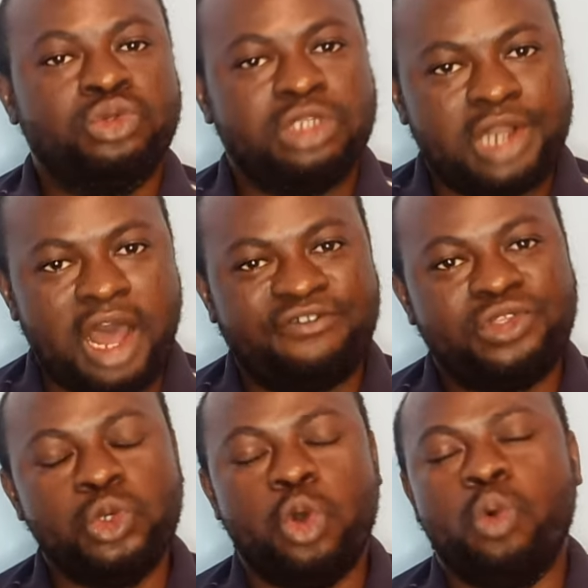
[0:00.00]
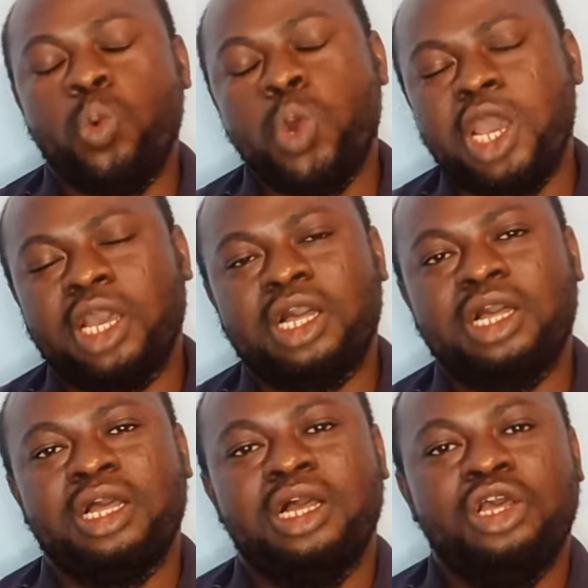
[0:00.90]
to draft your work
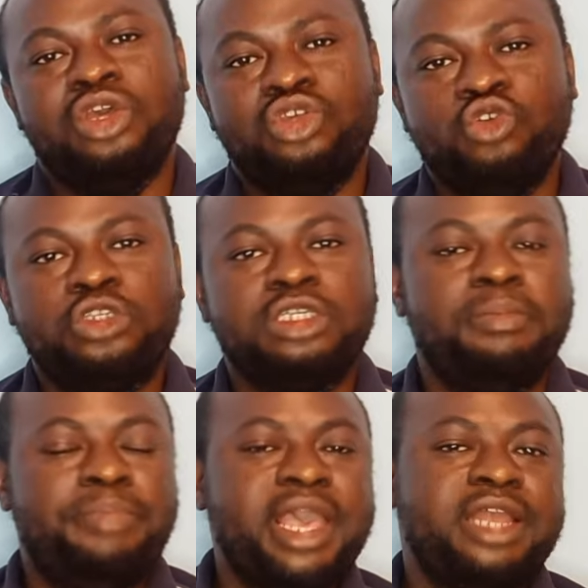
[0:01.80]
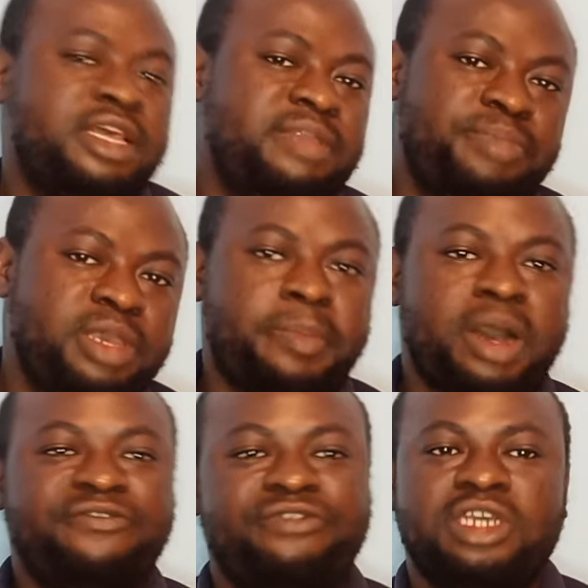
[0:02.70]
using pen and
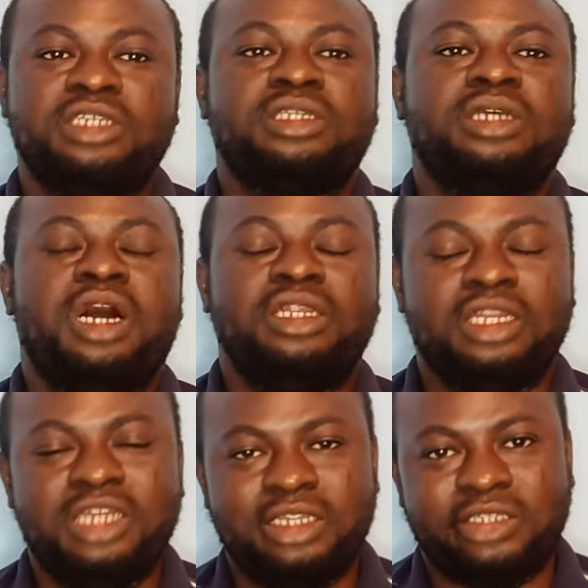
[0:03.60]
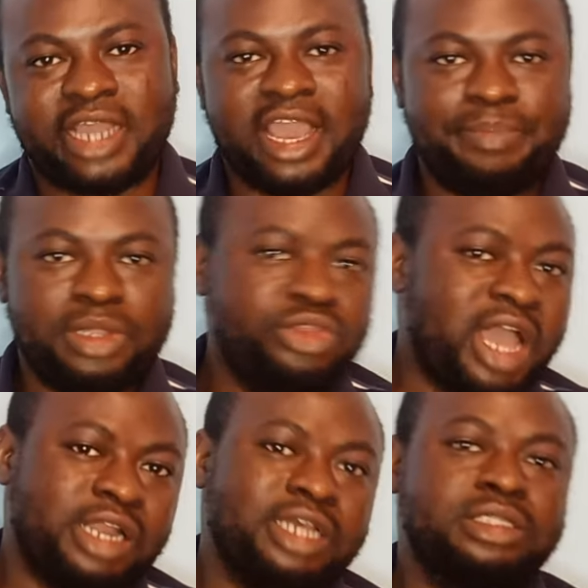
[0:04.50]
paper first, other than typing
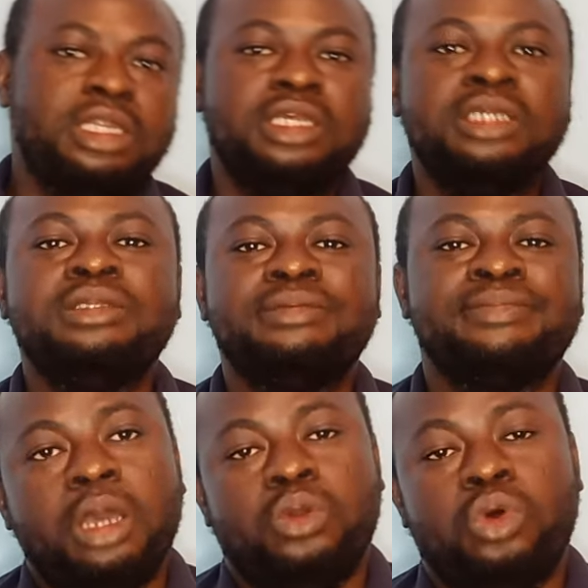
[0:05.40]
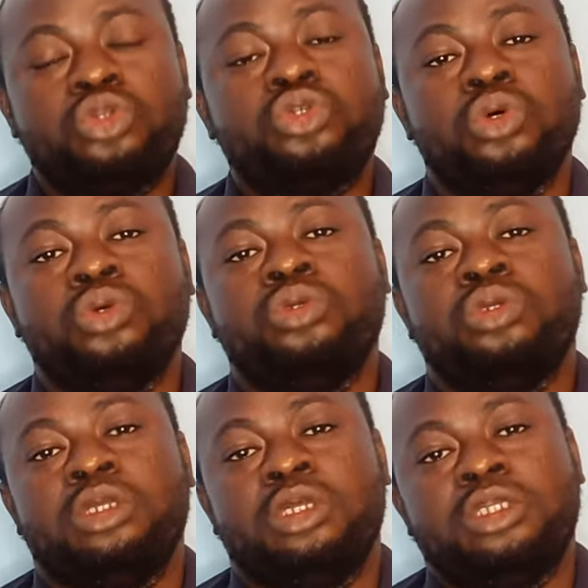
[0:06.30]
directly. And also
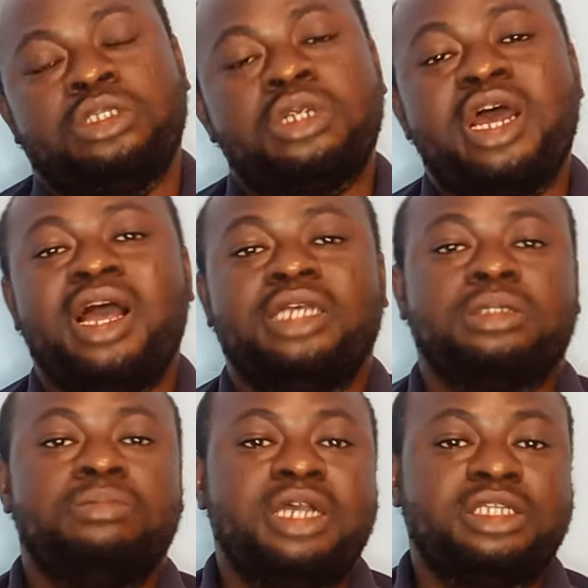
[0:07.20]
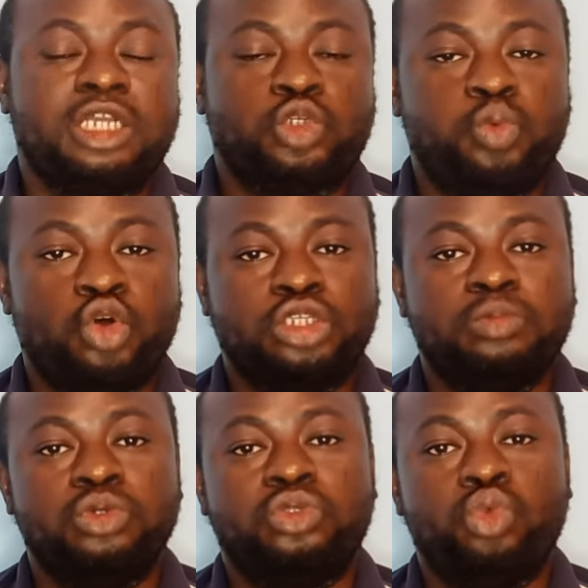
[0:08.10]
try as much as
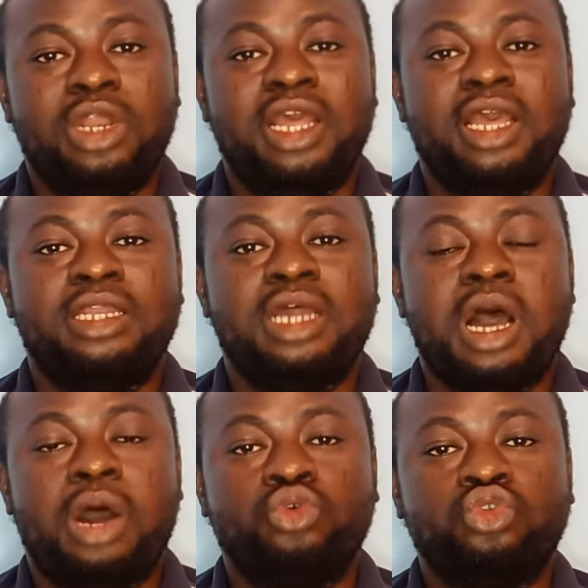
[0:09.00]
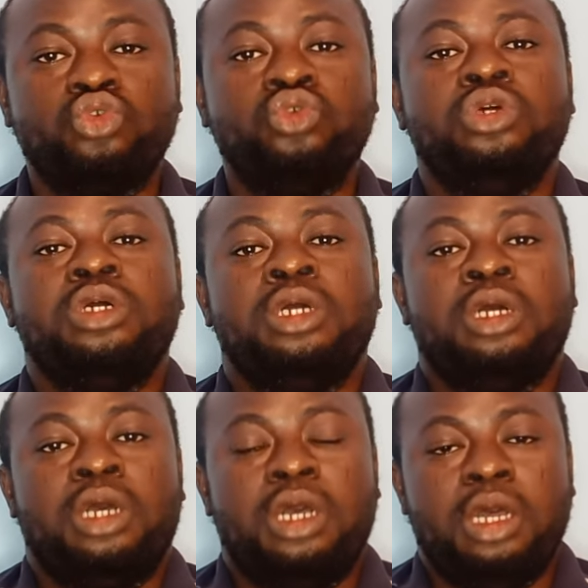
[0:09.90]
possible to learn how to
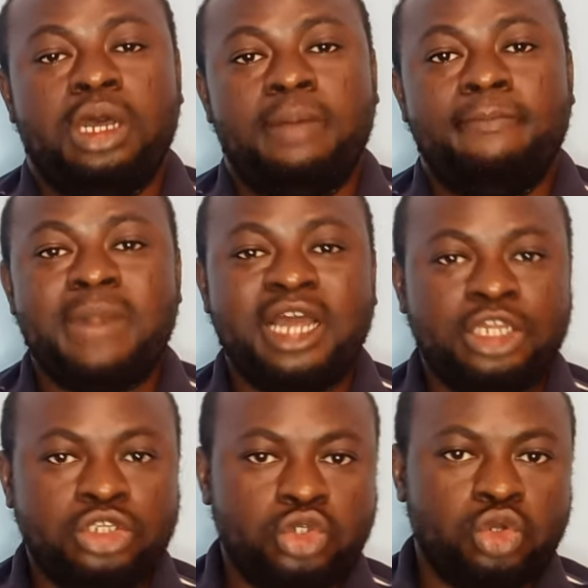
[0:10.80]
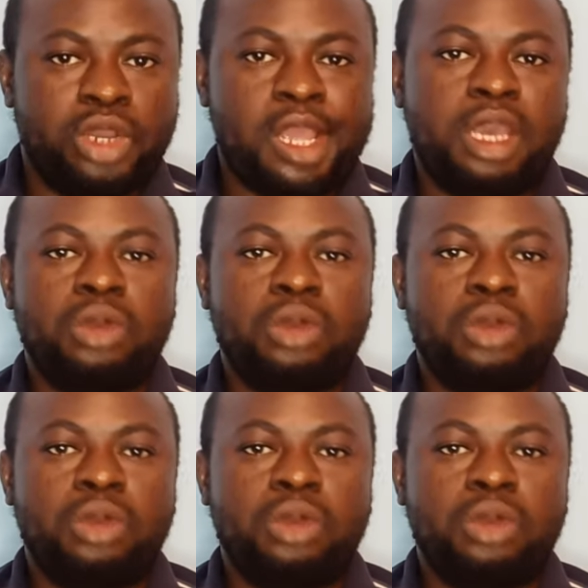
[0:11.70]
manage your